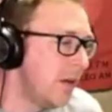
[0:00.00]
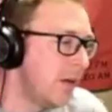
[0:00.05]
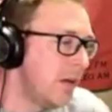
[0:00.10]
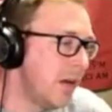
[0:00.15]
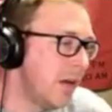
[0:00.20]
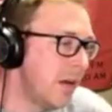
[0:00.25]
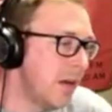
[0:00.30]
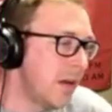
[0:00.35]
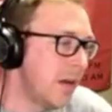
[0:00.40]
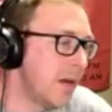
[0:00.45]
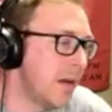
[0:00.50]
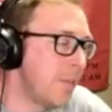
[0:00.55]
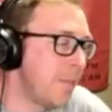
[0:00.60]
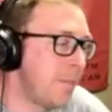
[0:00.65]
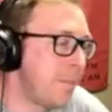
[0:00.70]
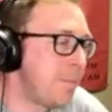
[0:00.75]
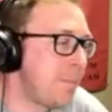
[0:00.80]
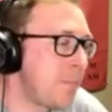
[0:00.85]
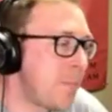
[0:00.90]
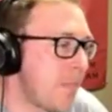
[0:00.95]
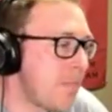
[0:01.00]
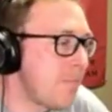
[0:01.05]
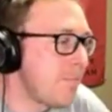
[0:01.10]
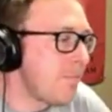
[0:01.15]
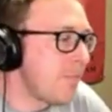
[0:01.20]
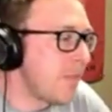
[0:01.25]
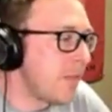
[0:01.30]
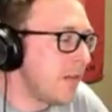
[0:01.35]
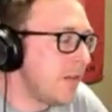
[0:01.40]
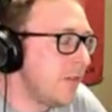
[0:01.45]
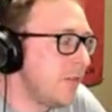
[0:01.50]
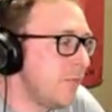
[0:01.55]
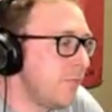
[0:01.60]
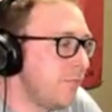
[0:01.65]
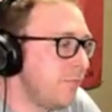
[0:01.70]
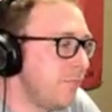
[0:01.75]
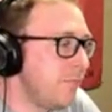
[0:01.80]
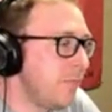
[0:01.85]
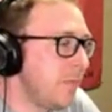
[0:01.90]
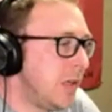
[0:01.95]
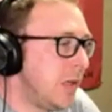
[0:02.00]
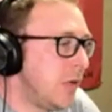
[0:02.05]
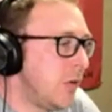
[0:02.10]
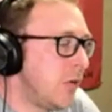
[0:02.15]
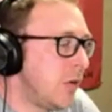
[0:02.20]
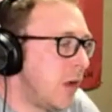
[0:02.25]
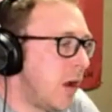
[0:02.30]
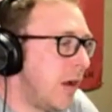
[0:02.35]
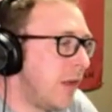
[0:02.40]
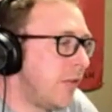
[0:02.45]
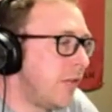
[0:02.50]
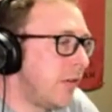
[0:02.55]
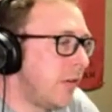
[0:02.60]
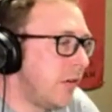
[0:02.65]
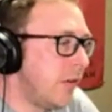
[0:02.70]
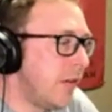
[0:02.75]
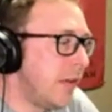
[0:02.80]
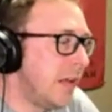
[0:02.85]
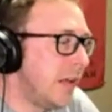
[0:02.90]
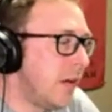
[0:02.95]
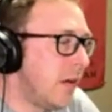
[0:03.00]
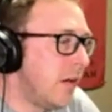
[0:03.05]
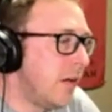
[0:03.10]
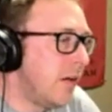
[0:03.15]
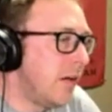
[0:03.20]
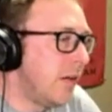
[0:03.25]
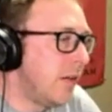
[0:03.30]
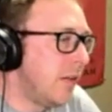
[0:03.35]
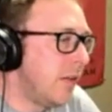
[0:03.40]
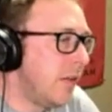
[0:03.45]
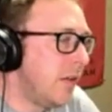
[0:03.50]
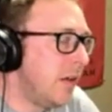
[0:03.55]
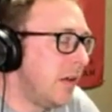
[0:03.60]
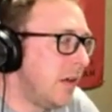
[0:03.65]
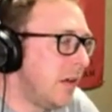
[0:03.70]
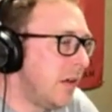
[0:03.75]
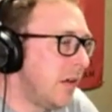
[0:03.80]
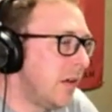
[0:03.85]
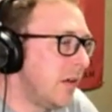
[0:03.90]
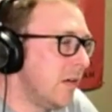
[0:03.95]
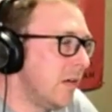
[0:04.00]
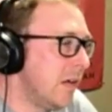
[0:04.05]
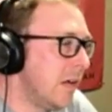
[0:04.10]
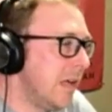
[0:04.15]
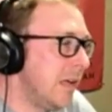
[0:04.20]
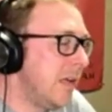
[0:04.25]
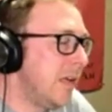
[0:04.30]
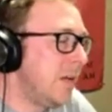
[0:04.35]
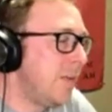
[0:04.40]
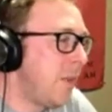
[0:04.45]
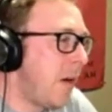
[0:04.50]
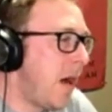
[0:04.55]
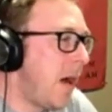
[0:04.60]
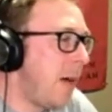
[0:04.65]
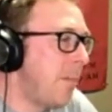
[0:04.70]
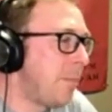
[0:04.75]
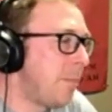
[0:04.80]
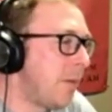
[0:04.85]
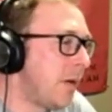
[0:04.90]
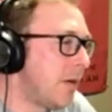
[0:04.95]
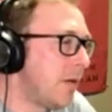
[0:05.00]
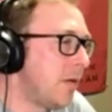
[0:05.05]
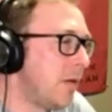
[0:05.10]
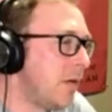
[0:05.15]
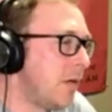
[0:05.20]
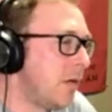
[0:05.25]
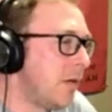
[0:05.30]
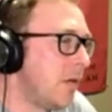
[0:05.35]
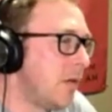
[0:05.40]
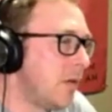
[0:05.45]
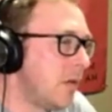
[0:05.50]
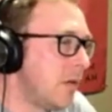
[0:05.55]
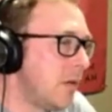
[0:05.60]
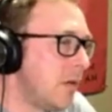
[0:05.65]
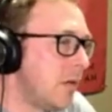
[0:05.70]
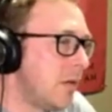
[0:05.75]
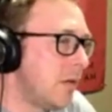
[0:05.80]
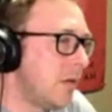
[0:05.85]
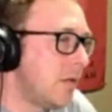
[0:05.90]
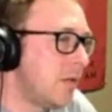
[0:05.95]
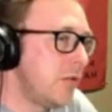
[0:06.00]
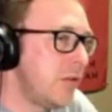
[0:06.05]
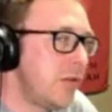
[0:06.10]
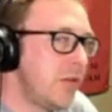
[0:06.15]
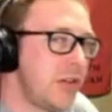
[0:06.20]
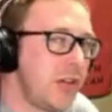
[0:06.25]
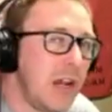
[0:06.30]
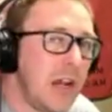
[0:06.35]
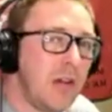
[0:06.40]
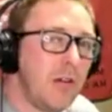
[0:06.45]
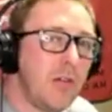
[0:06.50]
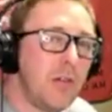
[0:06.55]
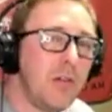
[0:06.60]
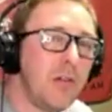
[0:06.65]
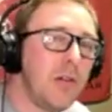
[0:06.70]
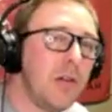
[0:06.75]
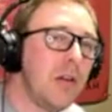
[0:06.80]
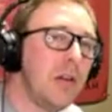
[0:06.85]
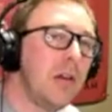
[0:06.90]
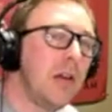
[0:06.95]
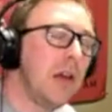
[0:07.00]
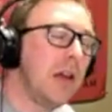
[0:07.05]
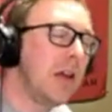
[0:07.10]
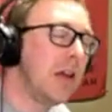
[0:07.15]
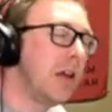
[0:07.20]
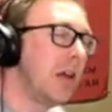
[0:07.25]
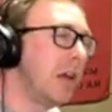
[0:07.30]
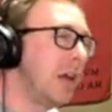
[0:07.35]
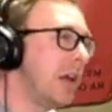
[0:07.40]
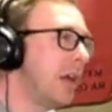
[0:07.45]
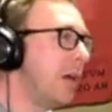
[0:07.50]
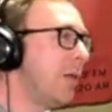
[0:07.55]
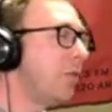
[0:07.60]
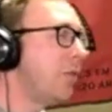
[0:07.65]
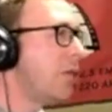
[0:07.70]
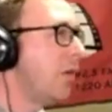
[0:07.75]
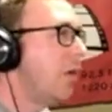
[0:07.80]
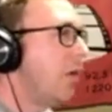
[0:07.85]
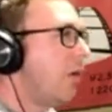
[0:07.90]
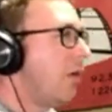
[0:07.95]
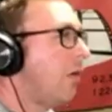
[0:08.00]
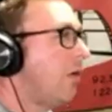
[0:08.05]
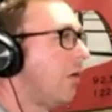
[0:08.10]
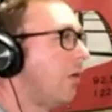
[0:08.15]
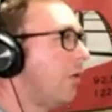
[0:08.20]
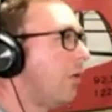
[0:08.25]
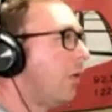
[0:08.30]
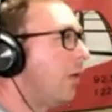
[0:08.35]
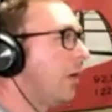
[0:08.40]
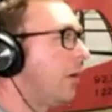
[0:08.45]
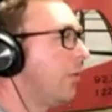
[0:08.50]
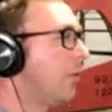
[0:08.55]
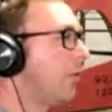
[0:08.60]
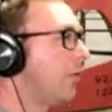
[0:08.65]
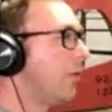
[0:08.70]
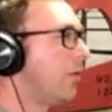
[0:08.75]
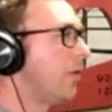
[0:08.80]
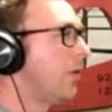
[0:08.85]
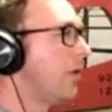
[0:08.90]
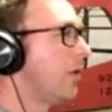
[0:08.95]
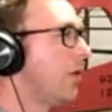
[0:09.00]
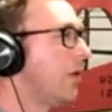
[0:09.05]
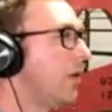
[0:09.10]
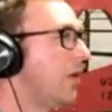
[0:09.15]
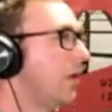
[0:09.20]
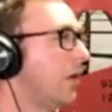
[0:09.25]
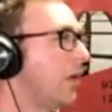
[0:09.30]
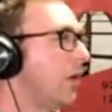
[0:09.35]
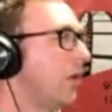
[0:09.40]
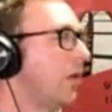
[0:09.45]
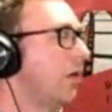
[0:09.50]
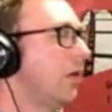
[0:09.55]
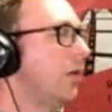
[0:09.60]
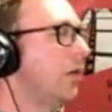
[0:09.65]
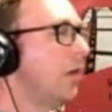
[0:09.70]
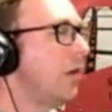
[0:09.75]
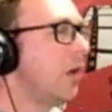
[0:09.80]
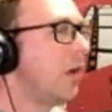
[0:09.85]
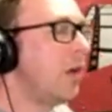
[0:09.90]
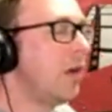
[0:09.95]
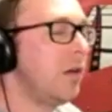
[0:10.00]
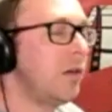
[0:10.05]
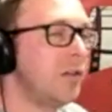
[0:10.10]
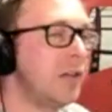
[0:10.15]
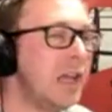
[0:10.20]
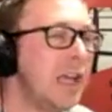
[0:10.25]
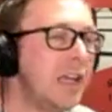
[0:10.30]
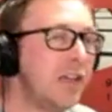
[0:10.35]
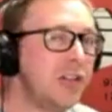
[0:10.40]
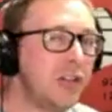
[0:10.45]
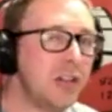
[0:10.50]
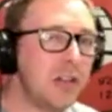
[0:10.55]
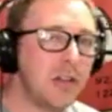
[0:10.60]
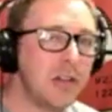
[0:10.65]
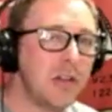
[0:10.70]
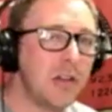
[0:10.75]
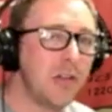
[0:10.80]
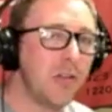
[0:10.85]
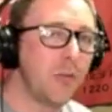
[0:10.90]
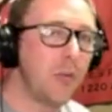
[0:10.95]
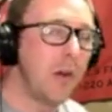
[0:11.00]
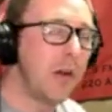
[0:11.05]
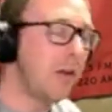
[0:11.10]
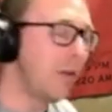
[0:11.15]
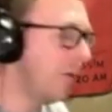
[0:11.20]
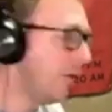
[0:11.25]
constantly on the indie pop channel. I can't recall what it was called. Alt Nation as well